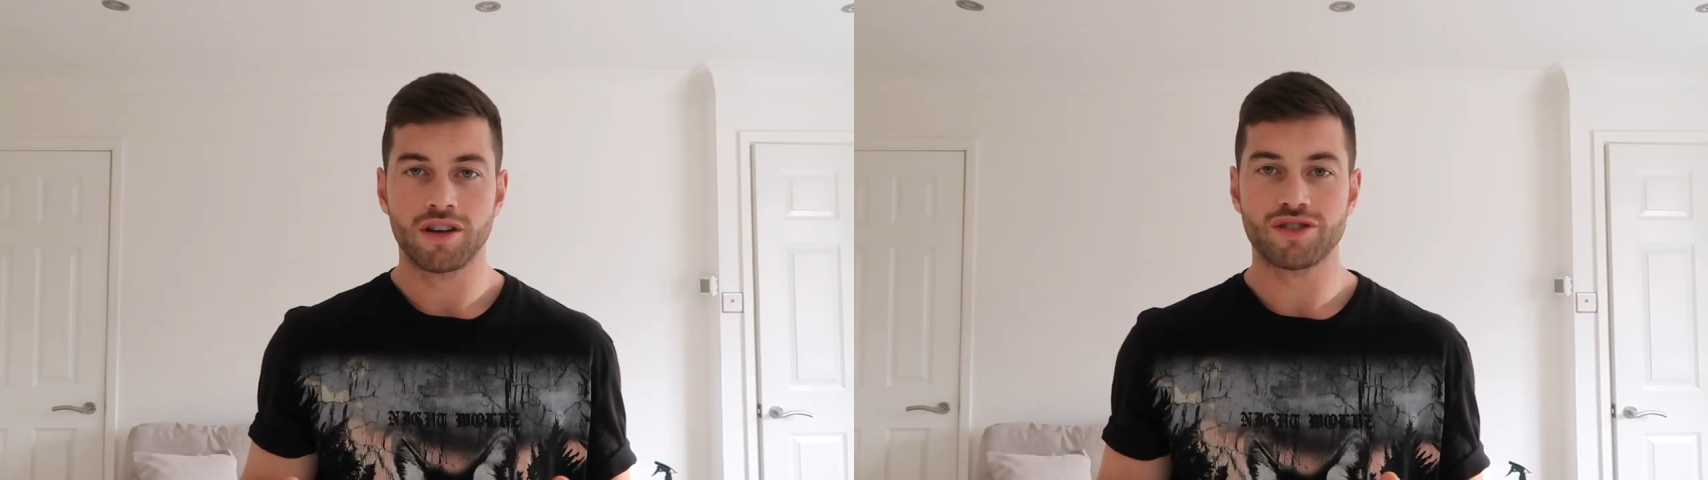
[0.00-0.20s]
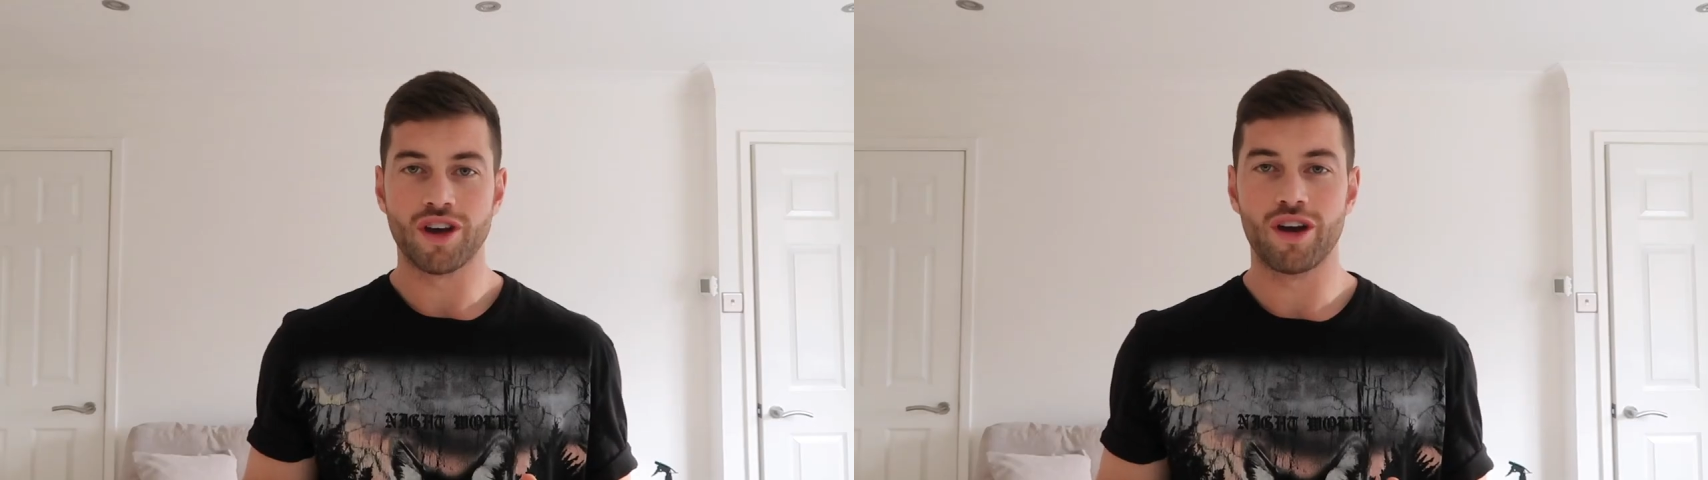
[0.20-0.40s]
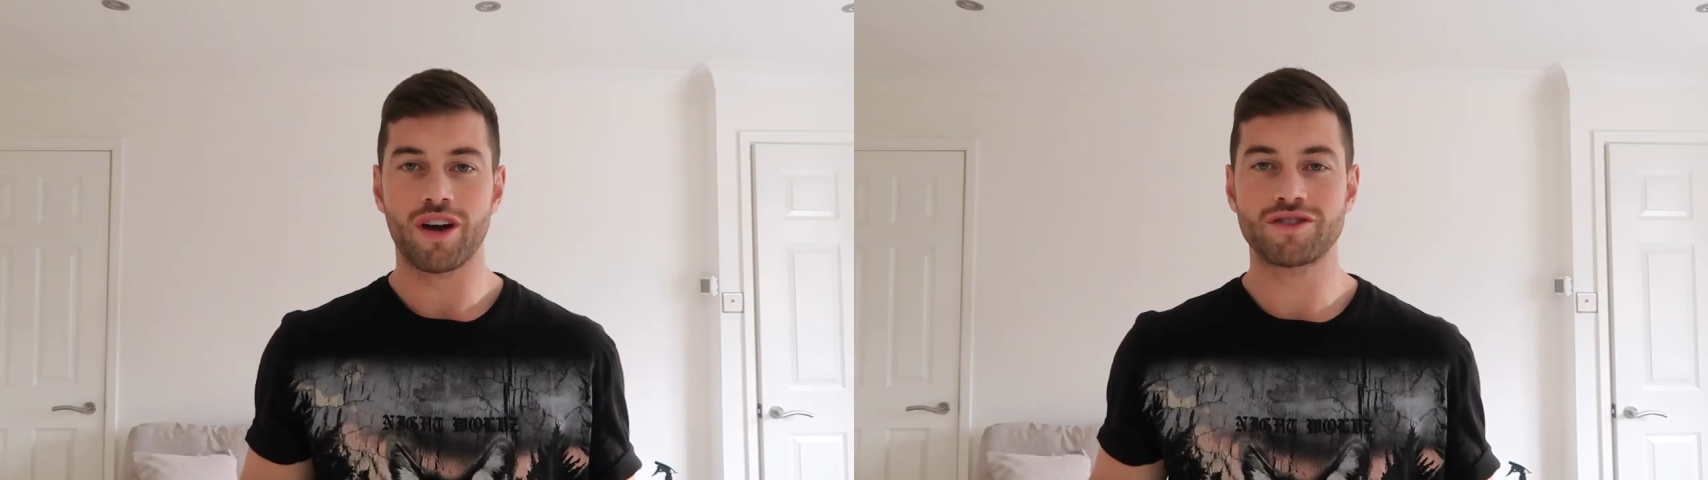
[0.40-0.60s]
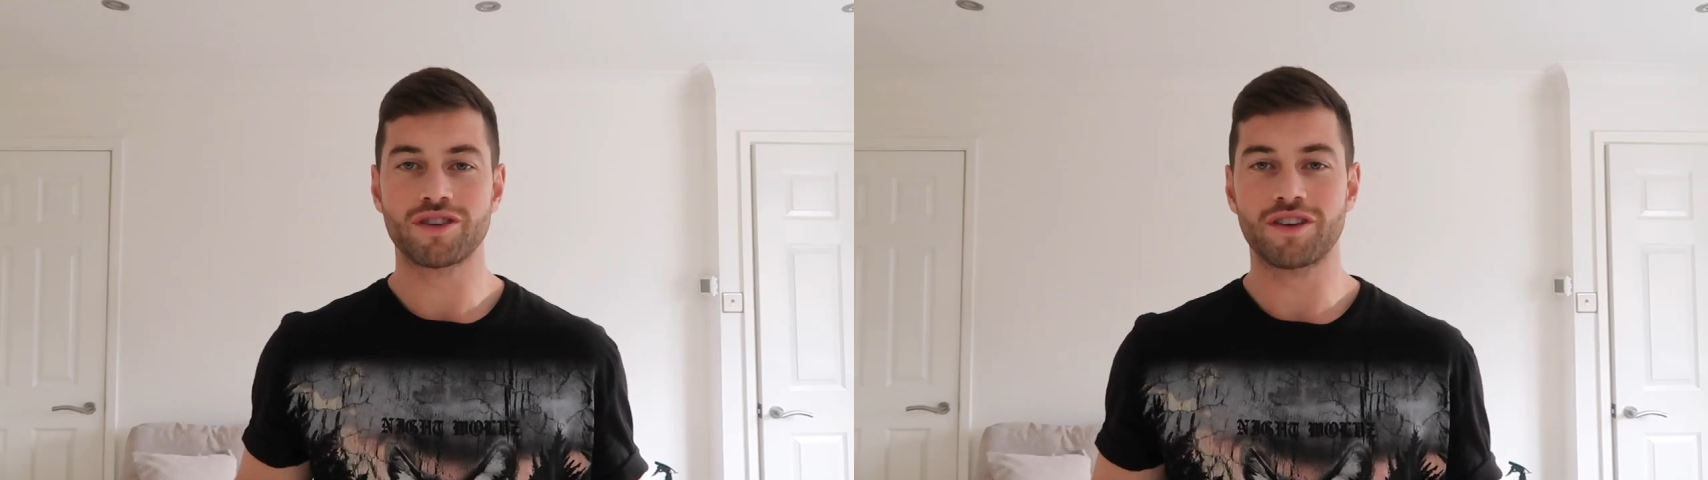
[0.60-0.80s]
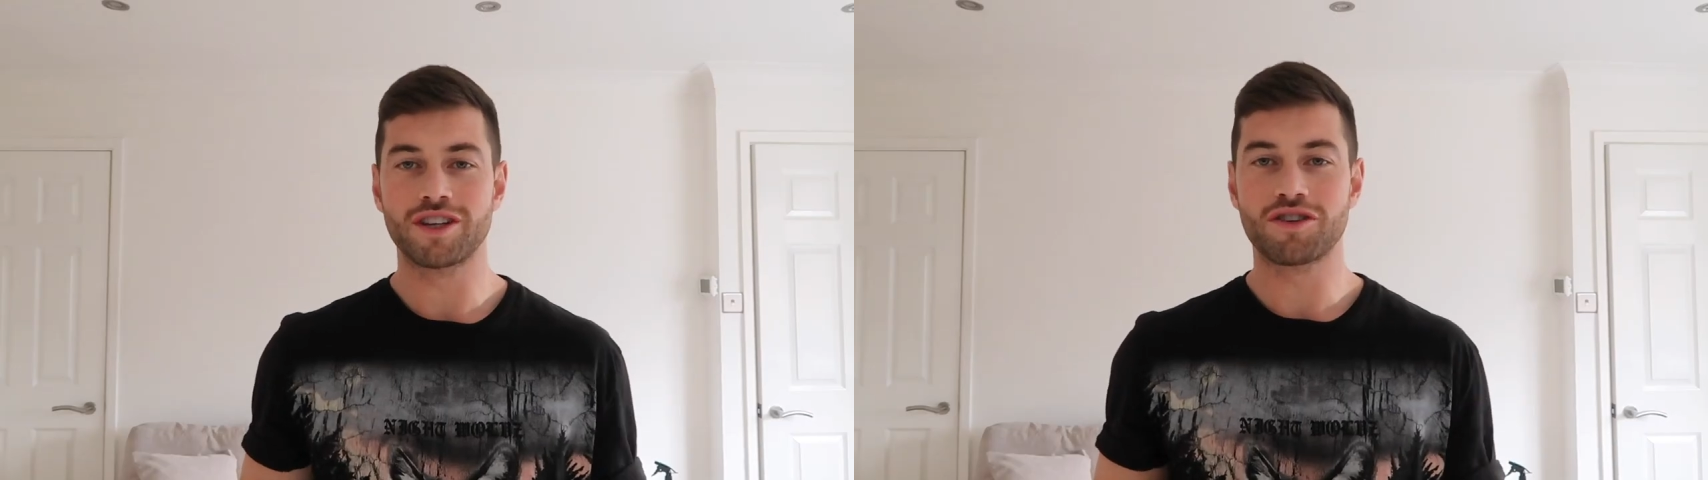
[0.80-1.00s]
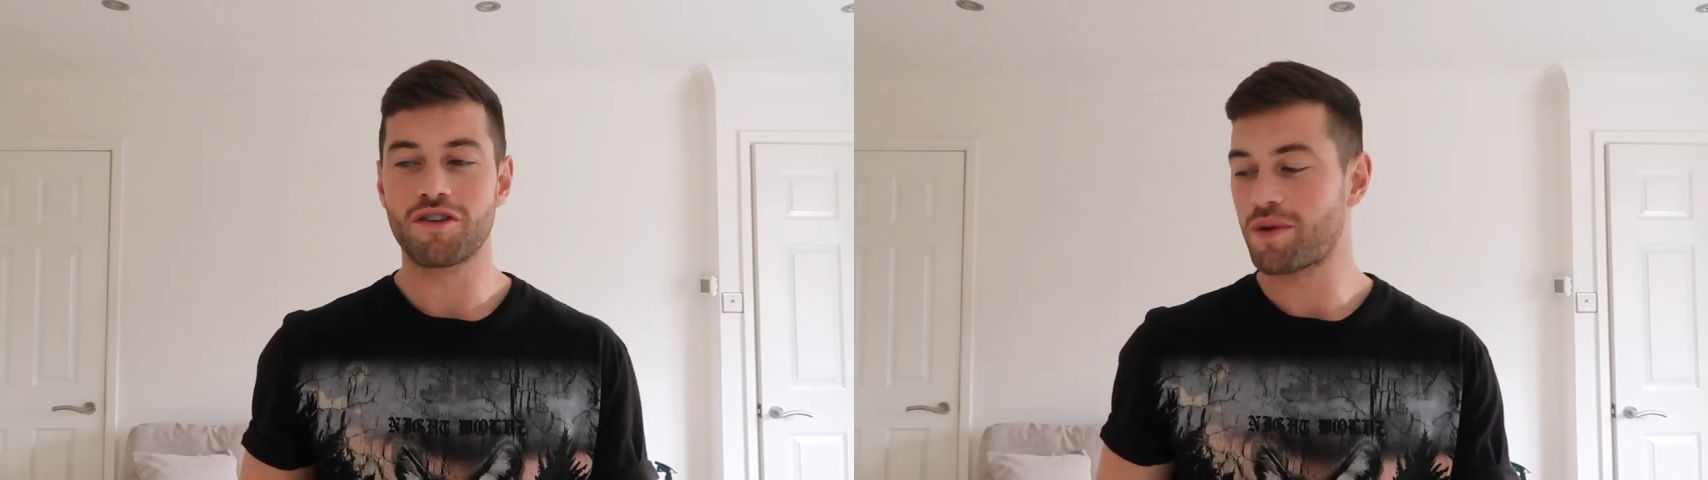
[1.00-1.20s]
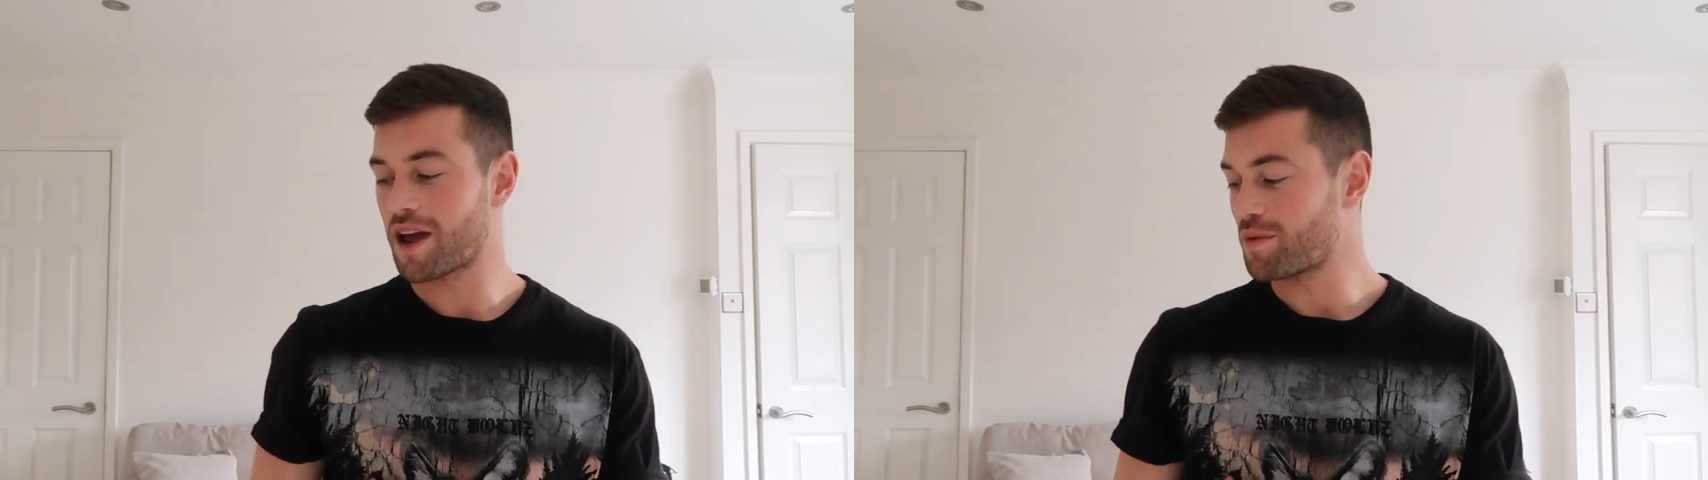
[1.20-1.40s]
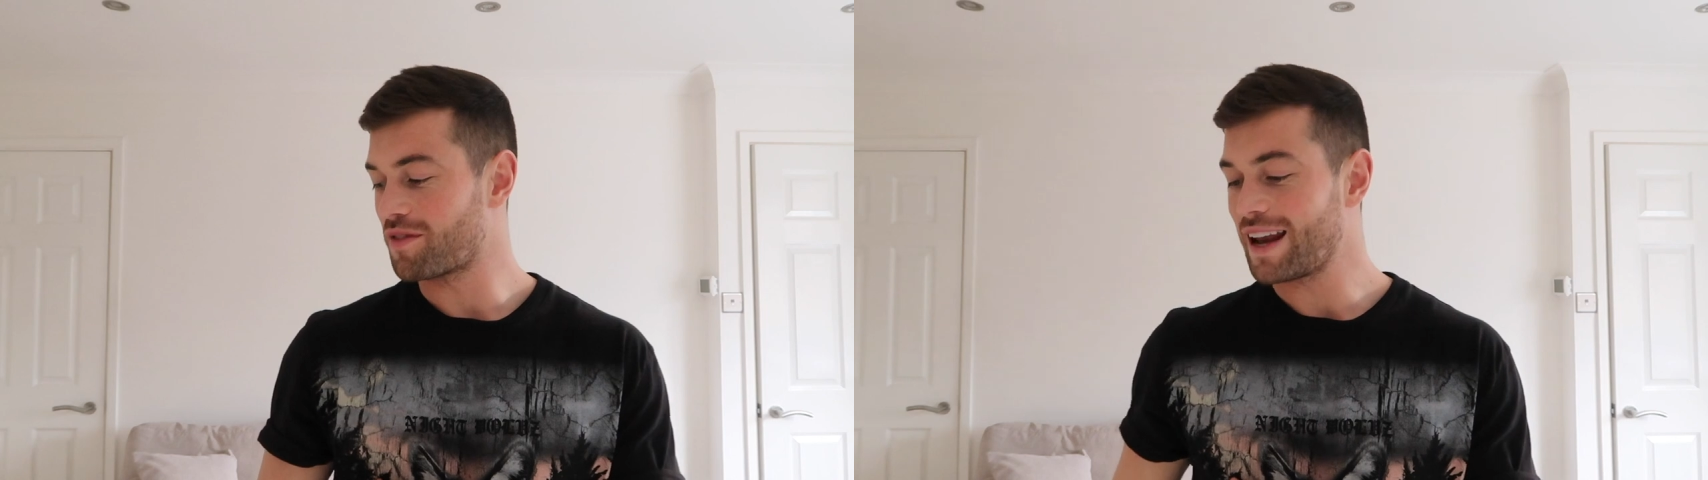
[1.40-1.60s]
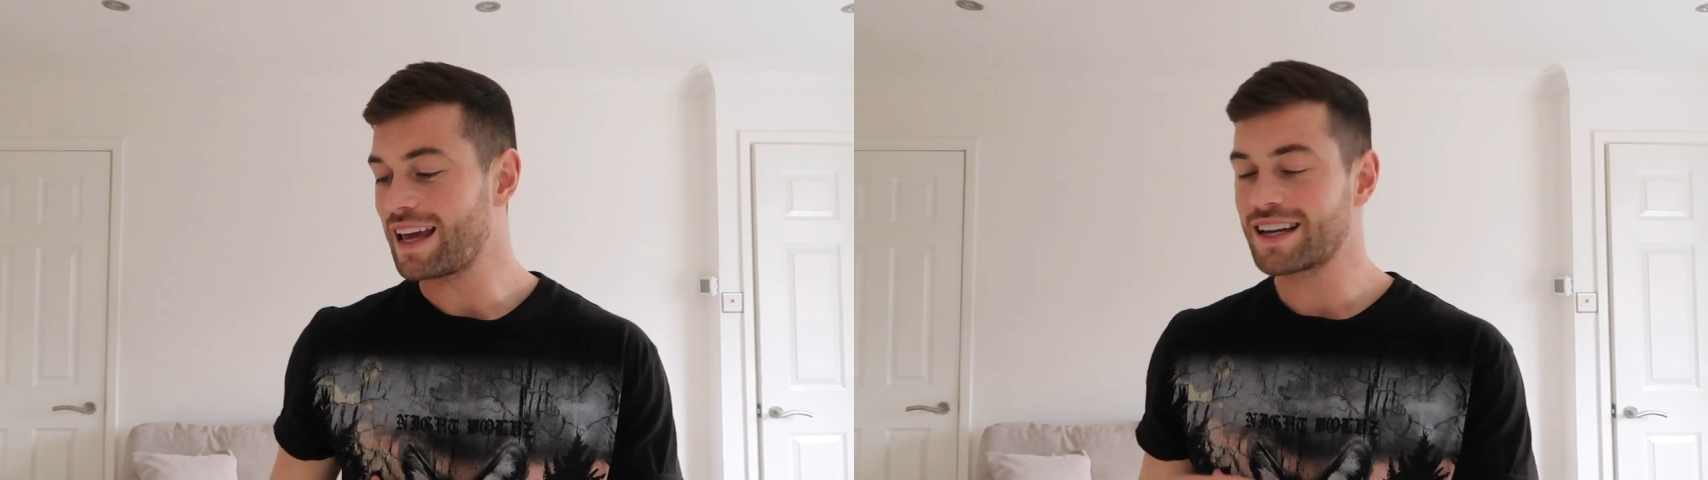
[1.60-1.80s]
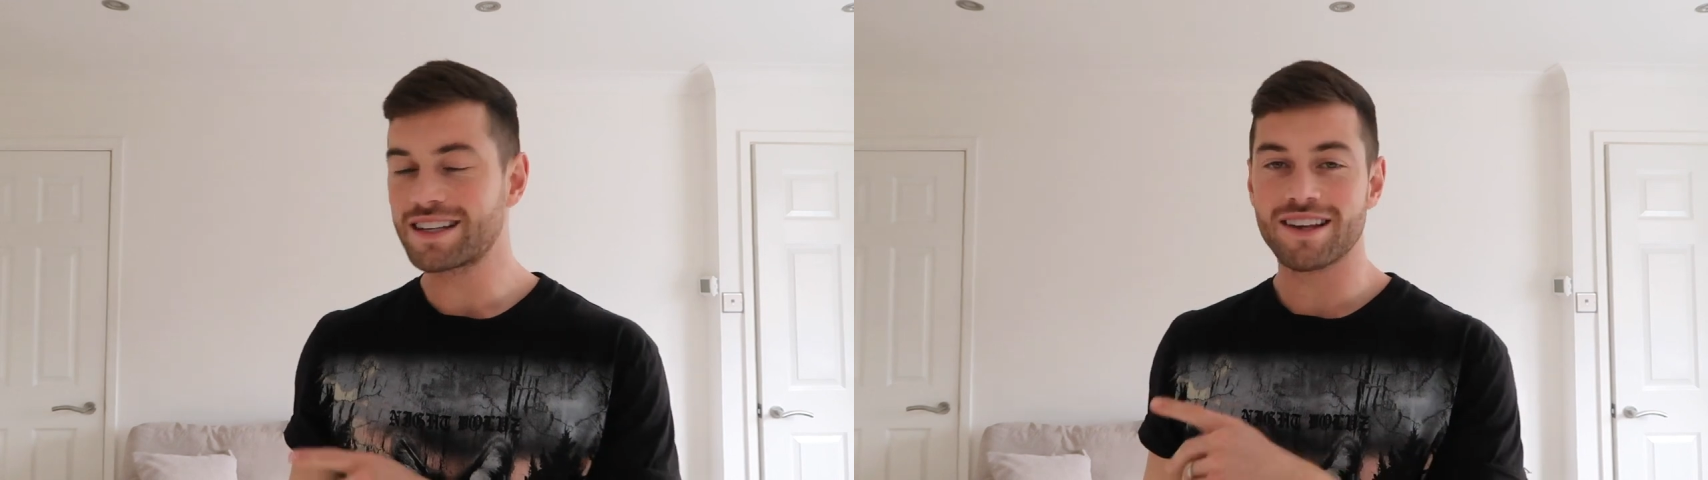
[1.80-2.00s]
So I've just finished off playing with
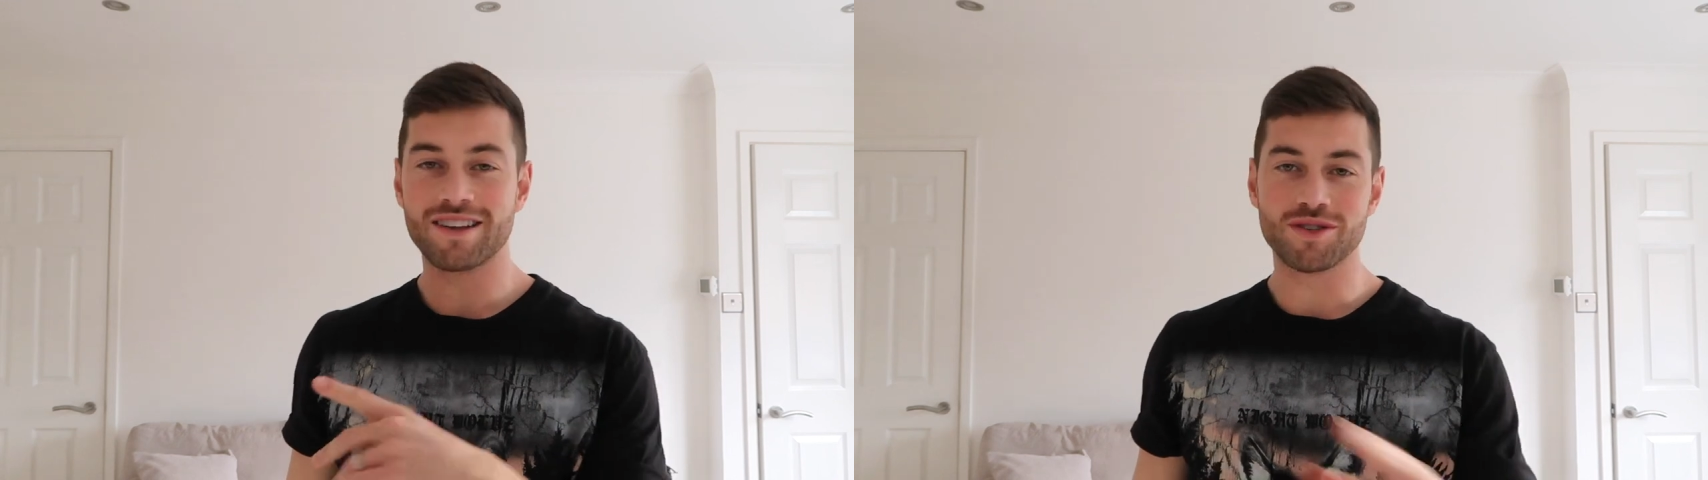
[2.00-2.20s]
Lynx,